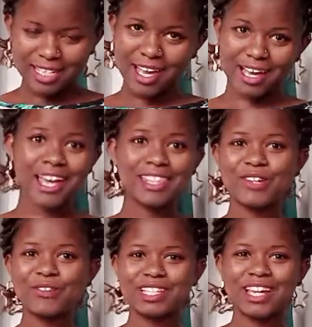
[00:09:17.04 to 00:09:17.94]
Yeah, I
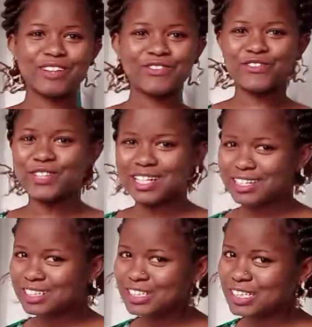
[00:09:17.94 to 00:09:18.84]
think we're done for
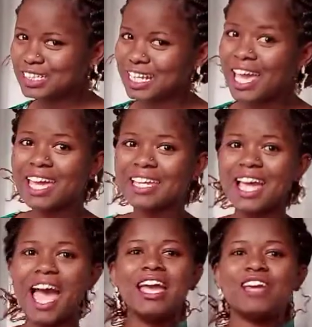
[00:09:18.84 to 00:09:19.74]

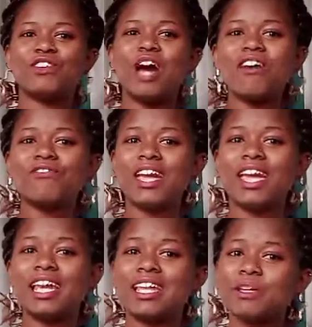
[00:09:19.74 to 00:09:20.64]
today. If you have
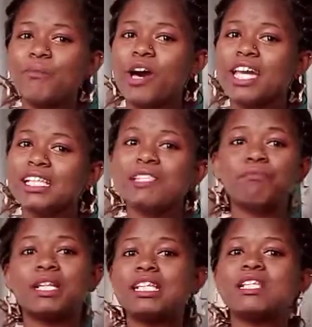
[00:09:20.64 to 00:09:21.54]
any other
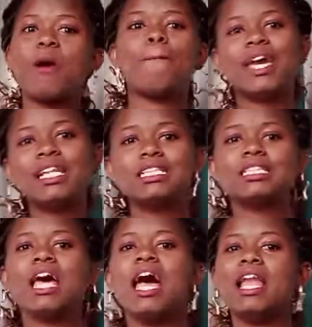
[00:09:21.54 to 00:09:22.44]
points, please
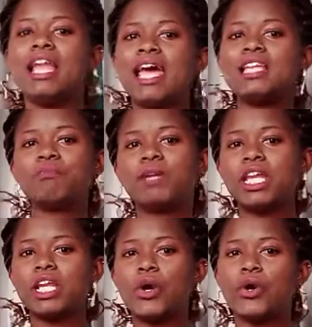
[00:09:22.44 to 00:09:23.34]
comment. Let
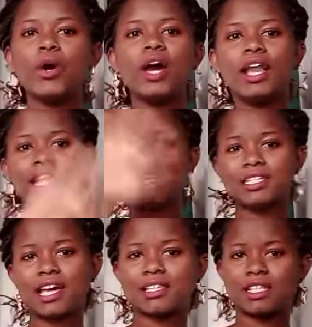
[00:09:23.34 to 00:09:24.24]
me know. Let
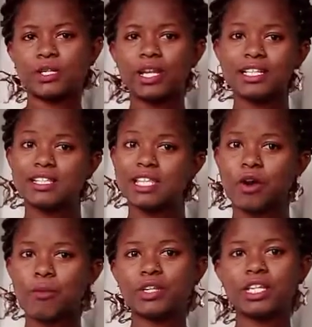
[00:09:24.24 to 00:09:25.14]
us know. Let the
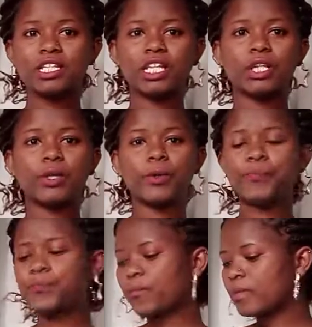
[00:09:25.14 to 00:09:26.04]
community know.
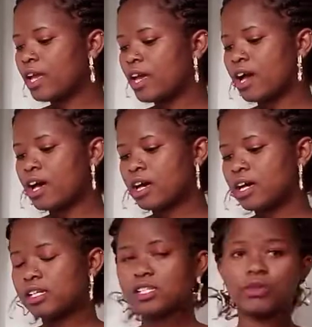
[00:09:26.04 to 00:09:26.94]

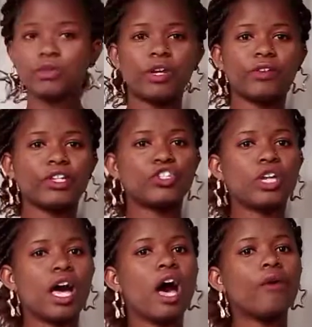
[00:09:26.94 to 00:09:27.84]
It's good when we
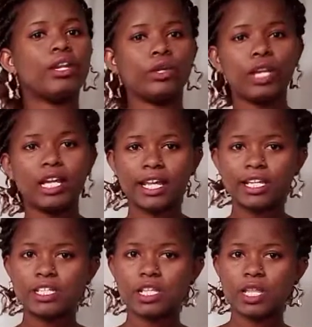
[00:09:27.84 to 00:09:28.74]
share our
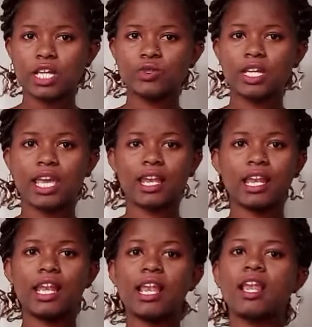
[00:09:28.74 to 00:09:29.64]
knowledge so that we
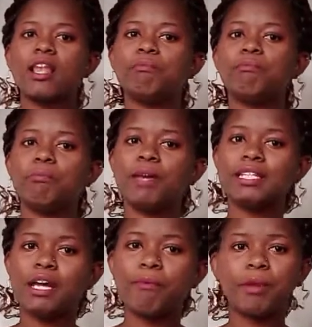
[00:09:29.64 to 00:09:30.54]
can be
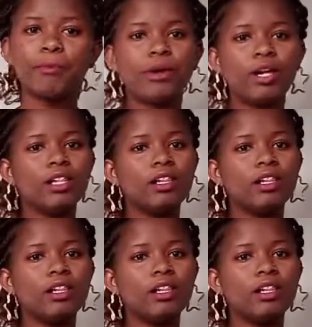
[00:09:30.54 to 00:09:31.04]
better people,